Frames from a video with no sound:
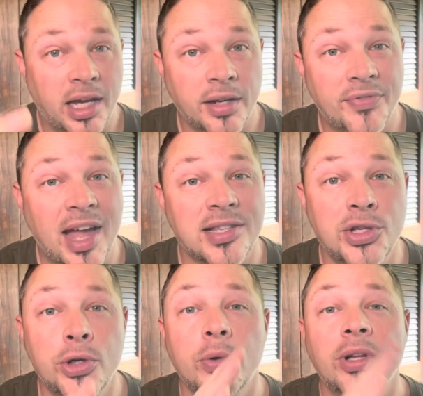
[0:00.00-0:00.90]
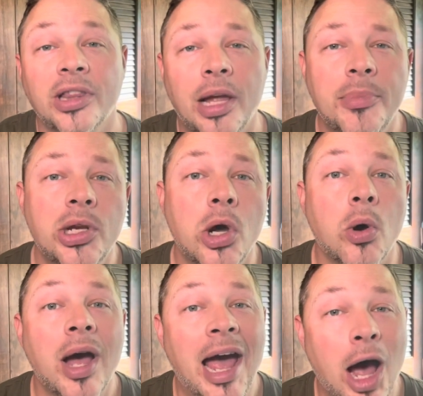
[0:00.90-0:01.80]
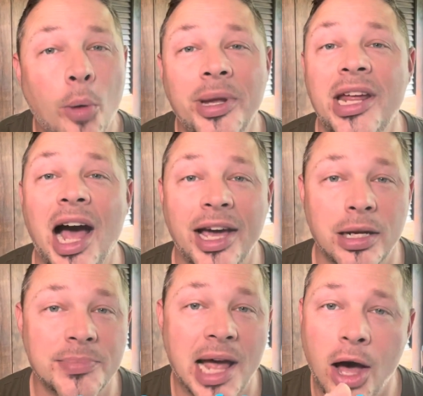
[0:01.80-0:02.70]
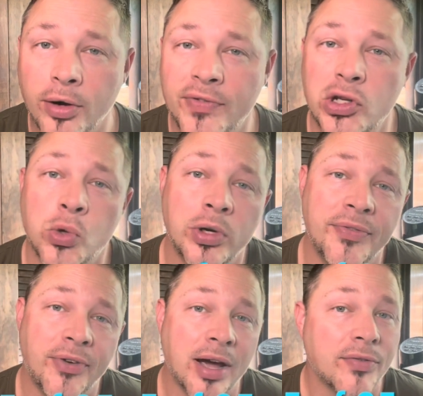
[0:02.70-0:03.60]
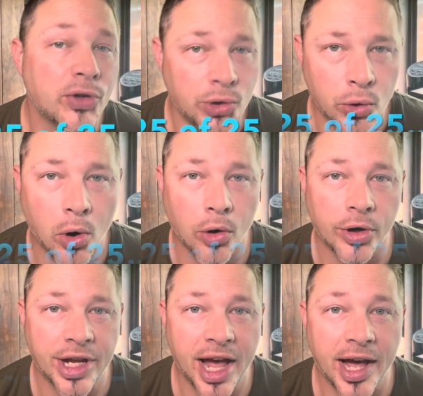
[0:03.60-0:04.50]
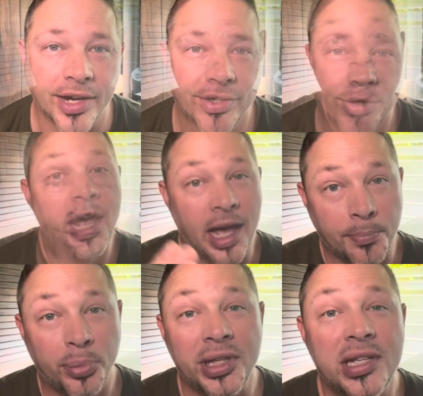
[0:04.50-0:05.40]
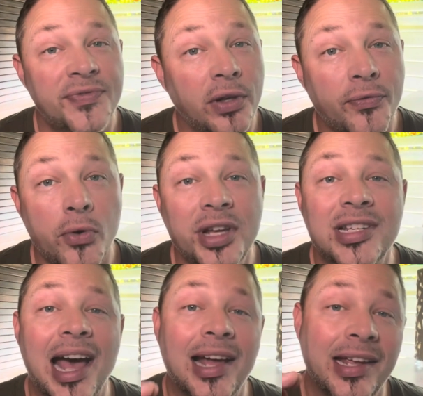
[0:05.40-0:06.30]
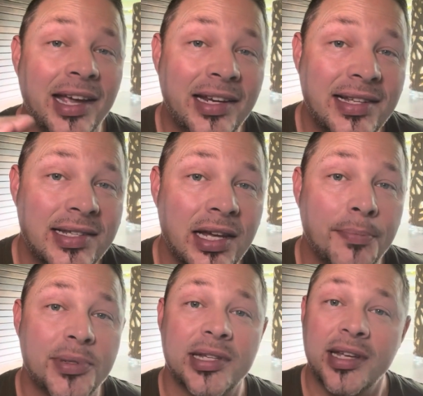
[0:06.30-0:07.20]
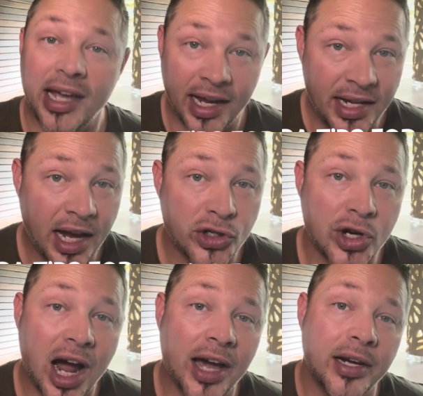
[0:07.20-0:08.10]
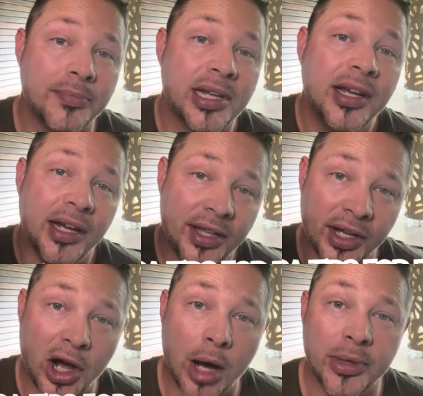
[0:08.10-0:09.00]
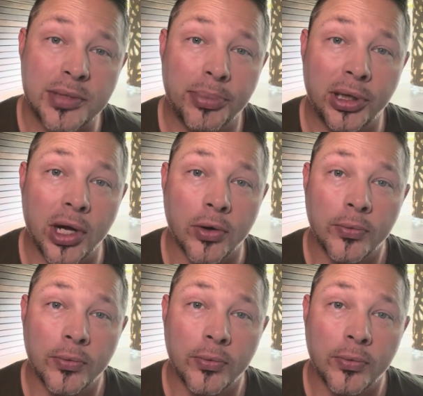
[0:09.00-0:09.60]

And if that's you, let me know how many items out of the 25 you already had. And please feel free to add any tips, any extra items in the comments below.